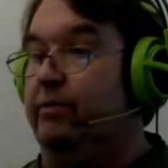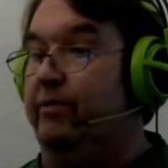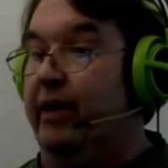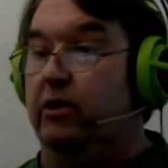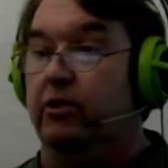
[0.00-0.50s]
to
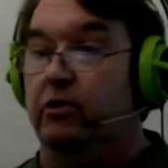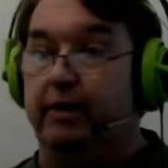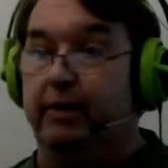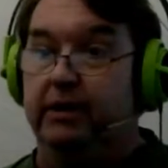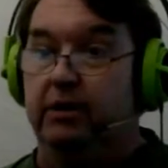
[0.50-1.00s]
find a new
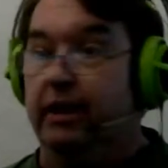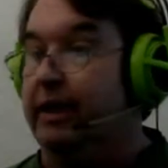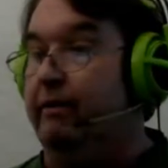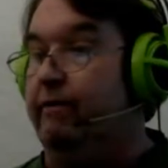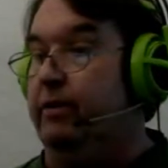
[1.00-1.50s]
place to
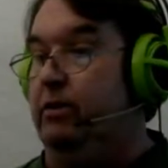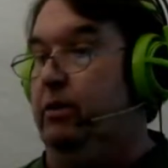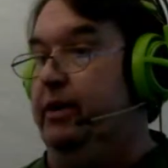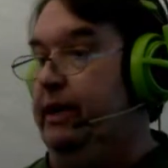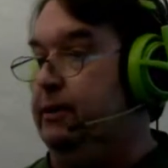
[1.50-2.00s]
live and
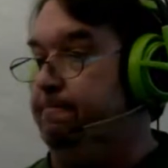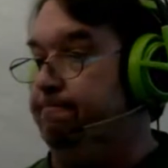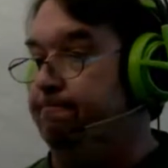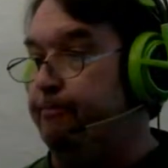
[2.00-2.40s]
all that.